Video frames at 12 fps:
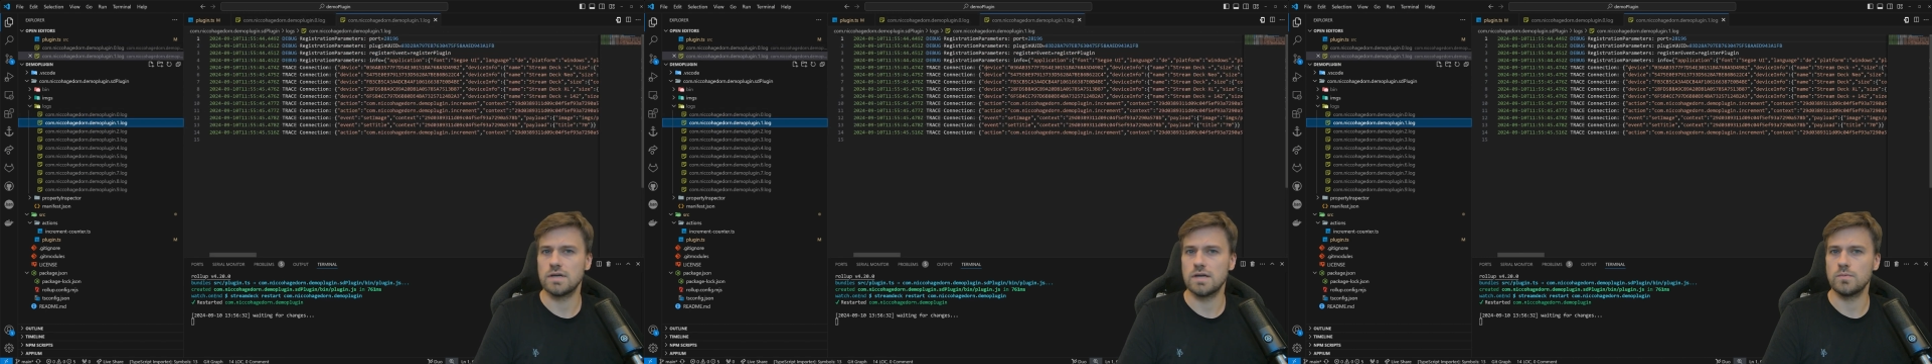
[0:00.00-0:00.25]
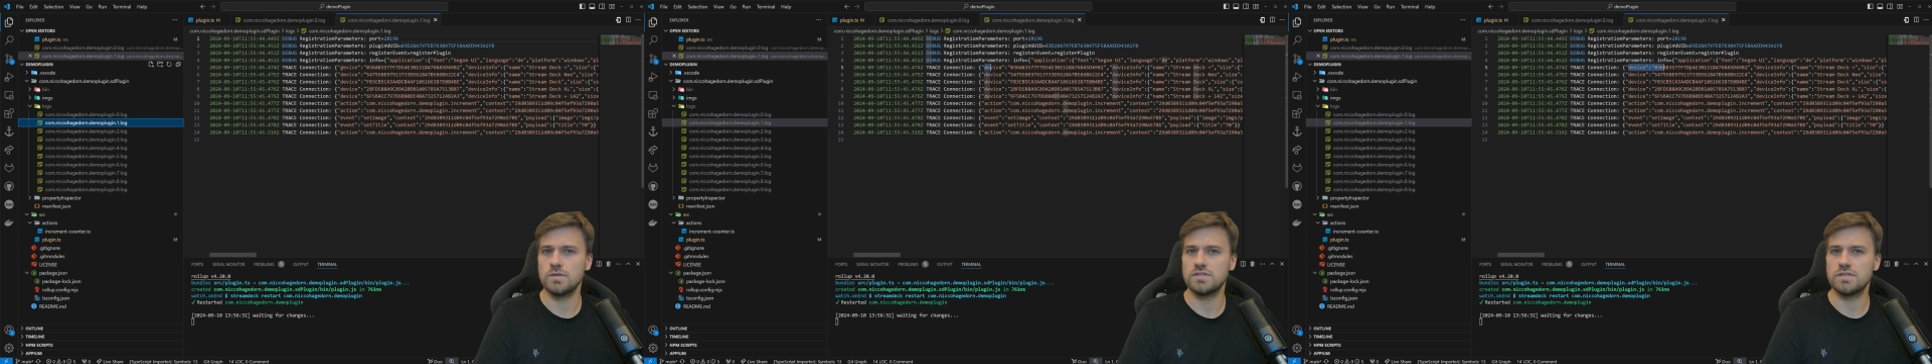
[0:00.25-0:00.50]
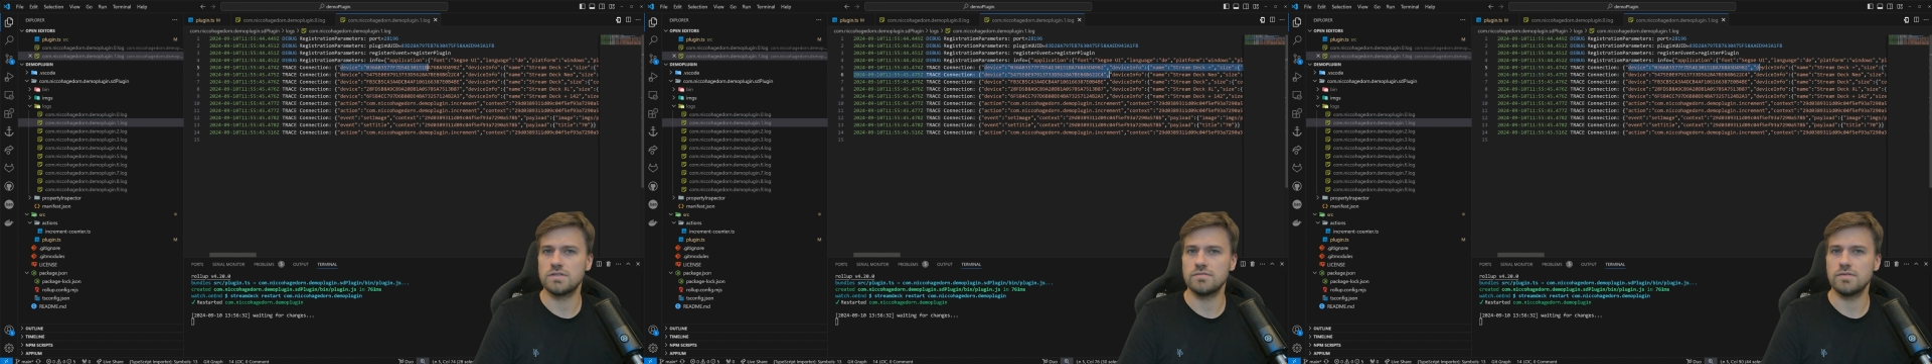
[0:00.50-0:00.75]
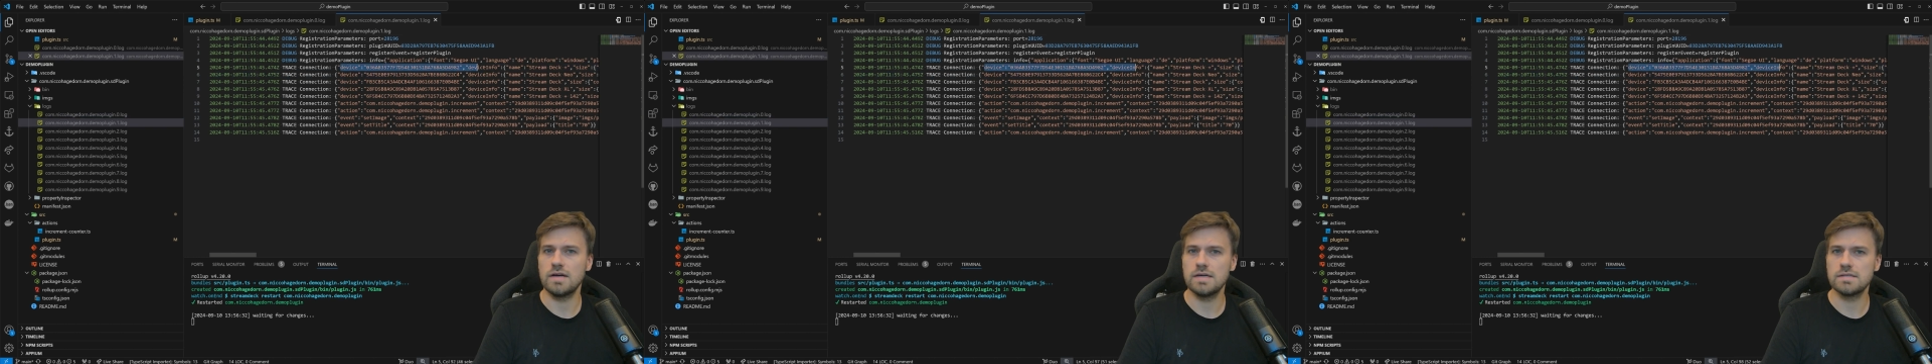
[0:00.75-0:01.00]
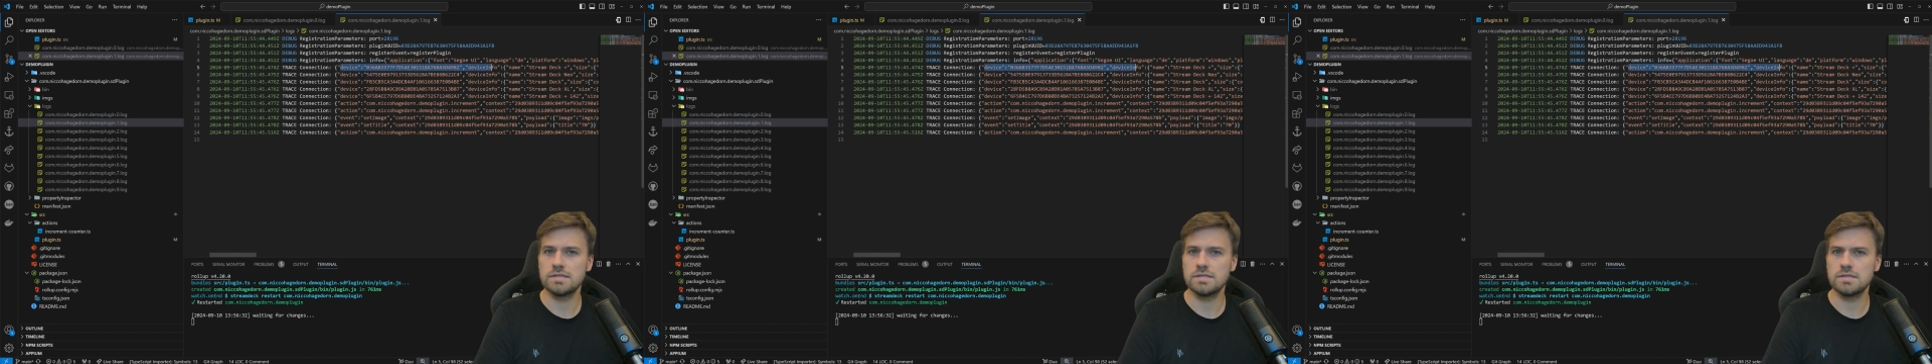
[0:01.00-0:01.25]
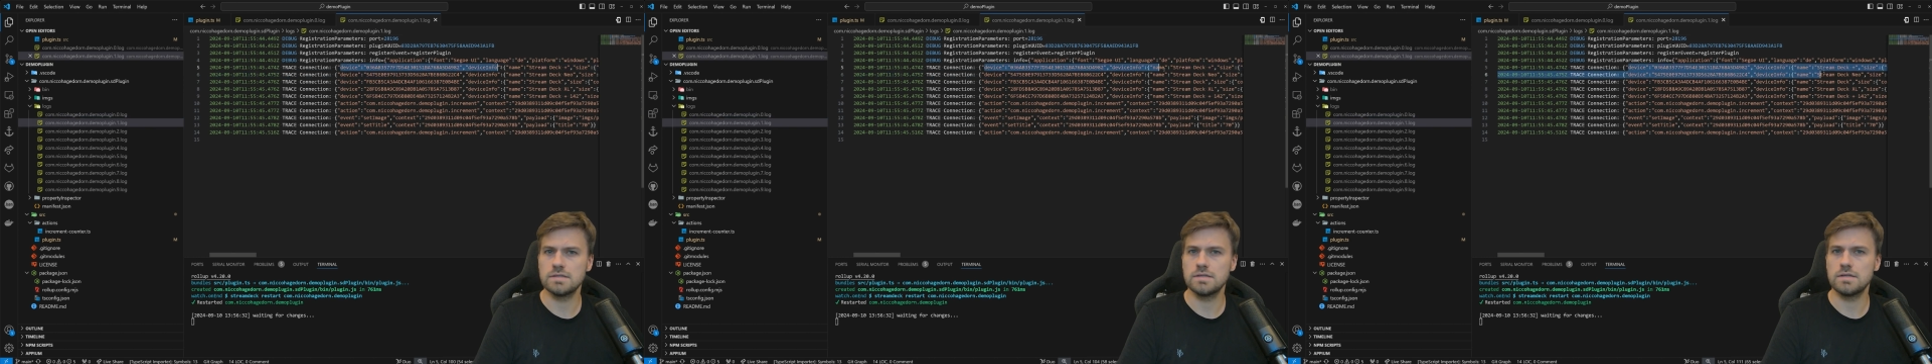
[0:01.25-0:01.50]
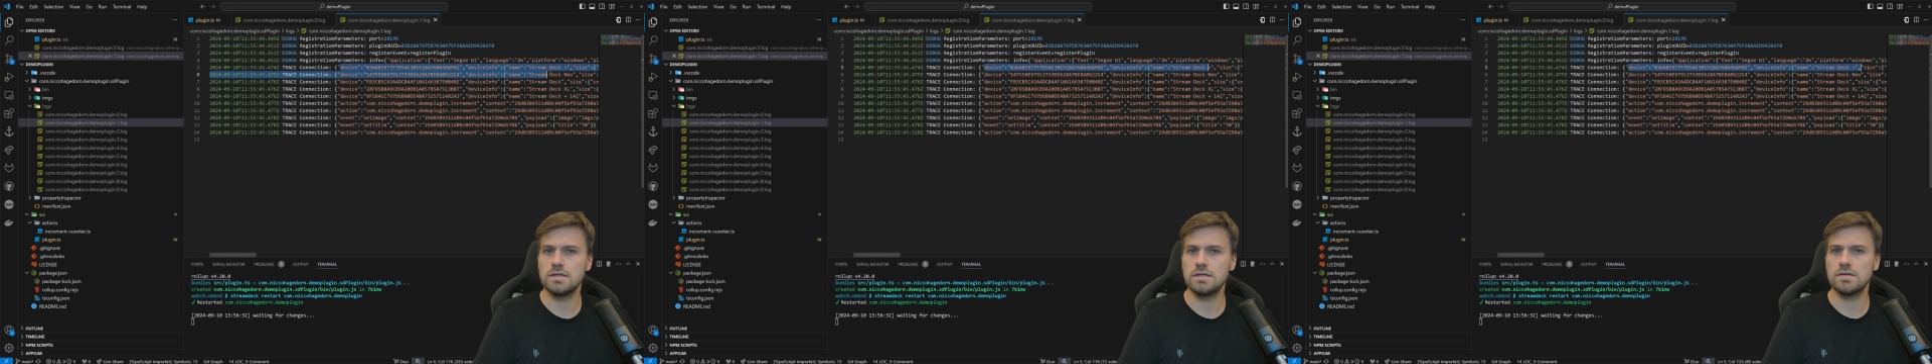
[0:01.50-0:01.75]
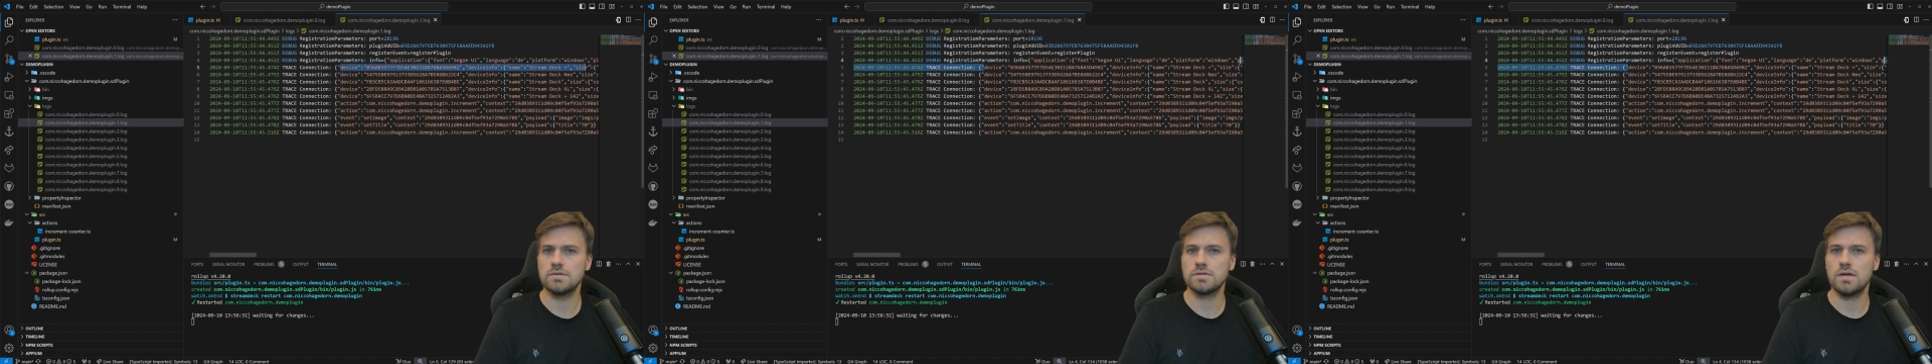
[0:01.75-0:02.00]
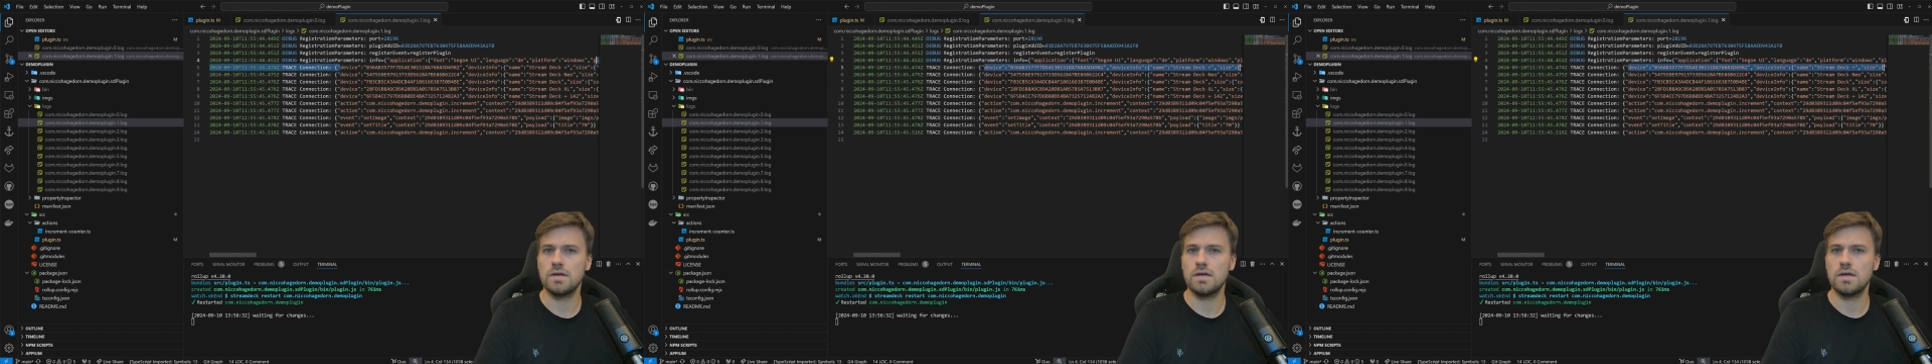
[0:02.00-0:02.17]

okay, which device it is.